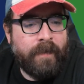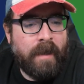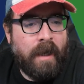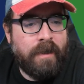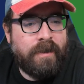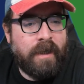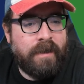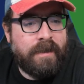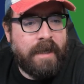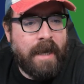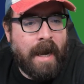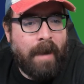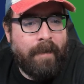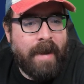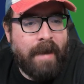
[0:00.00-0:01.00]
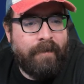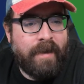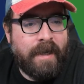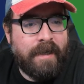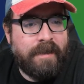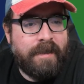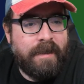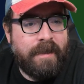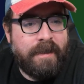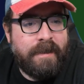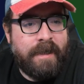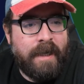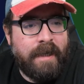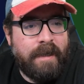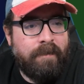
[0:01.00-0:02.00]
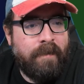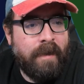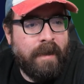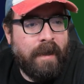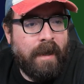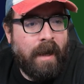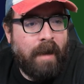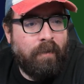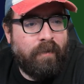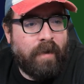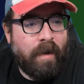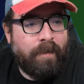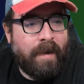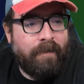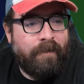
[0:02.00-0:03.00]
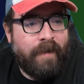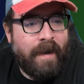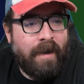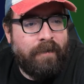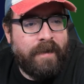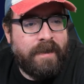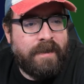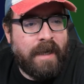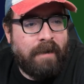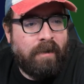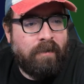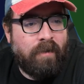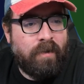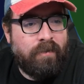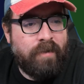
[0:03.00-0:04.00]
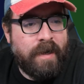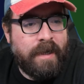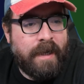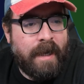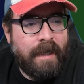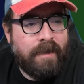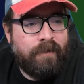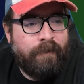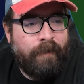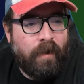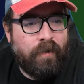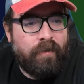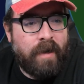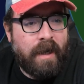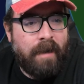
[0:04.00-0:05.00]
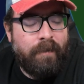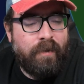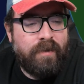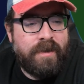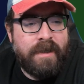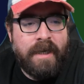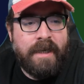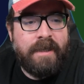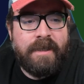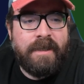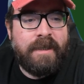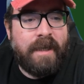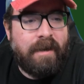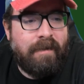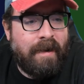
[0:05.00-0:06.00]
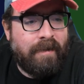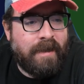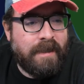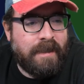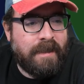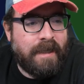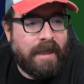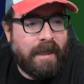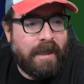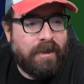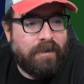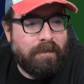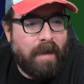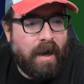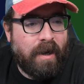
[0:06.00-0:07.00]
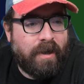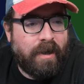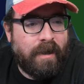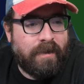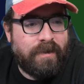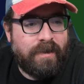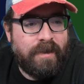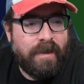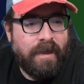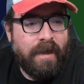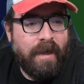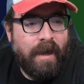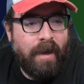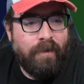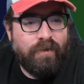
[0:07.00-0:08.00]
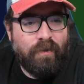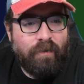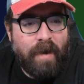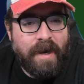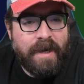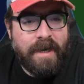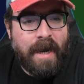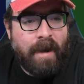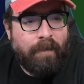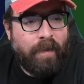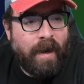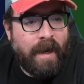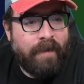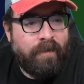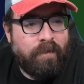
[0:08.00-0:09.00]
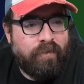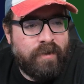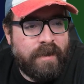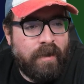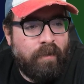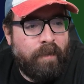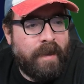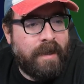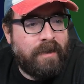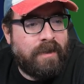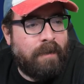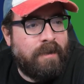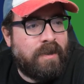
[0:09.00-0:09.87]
I just don't see how he ever gets in this team. We've got Banfalvi, Serra, Rodriguez, Fotheringham, who needs to stick around because he's English, Marcos, who's already now playing for Brazil, but then so